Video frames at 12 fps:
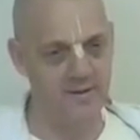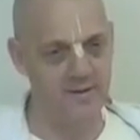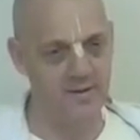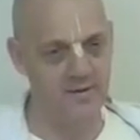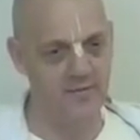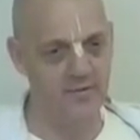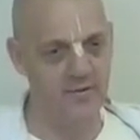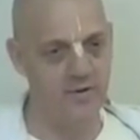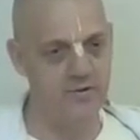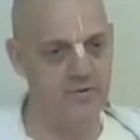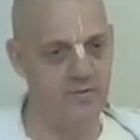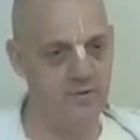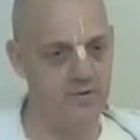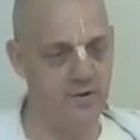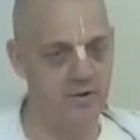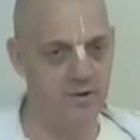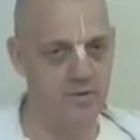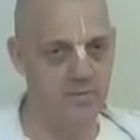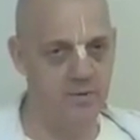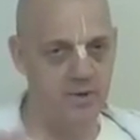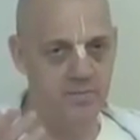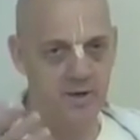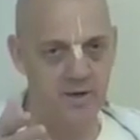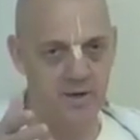For those of you who don't know, Murli
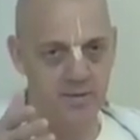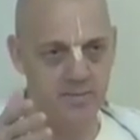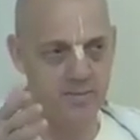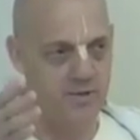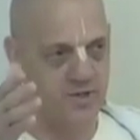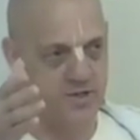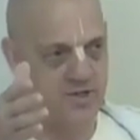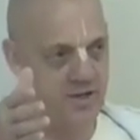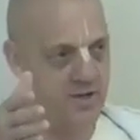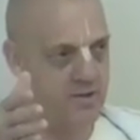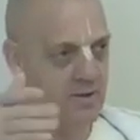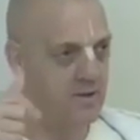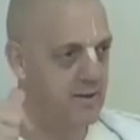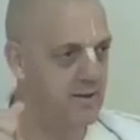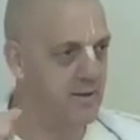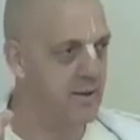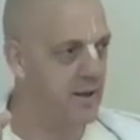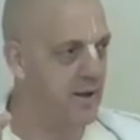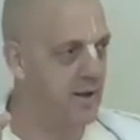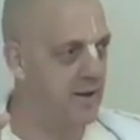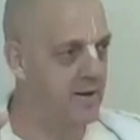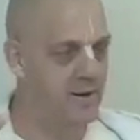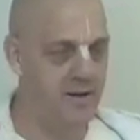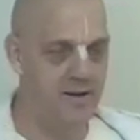Mahaprabhu, he's a saint,
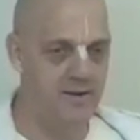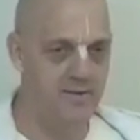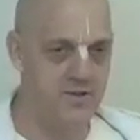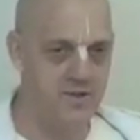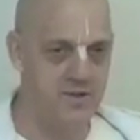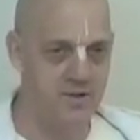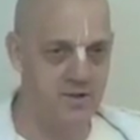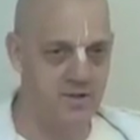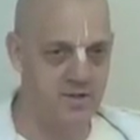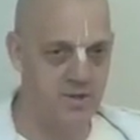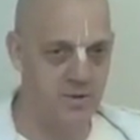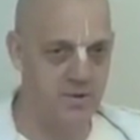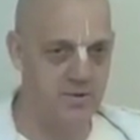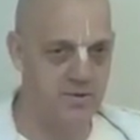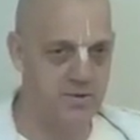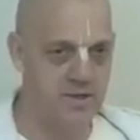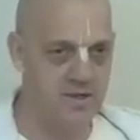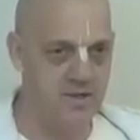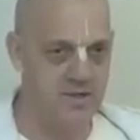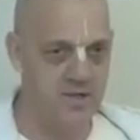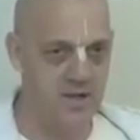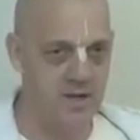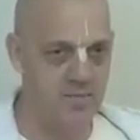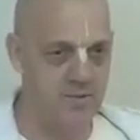and he lives in Soho Street, and he's the
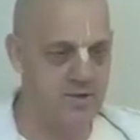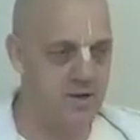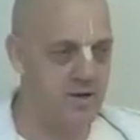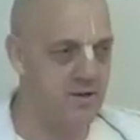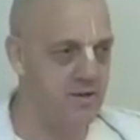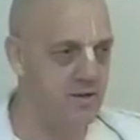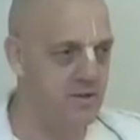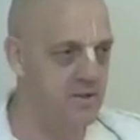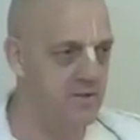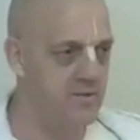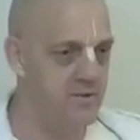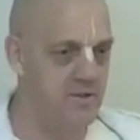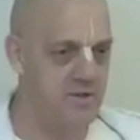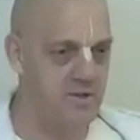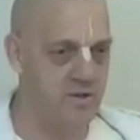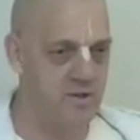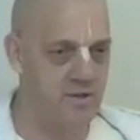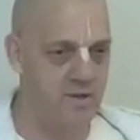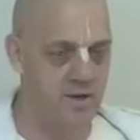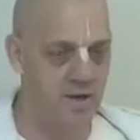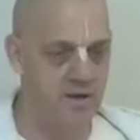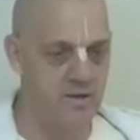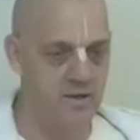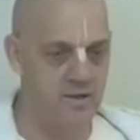head Pujari of ISKCON
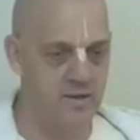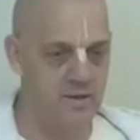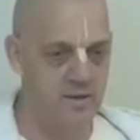London.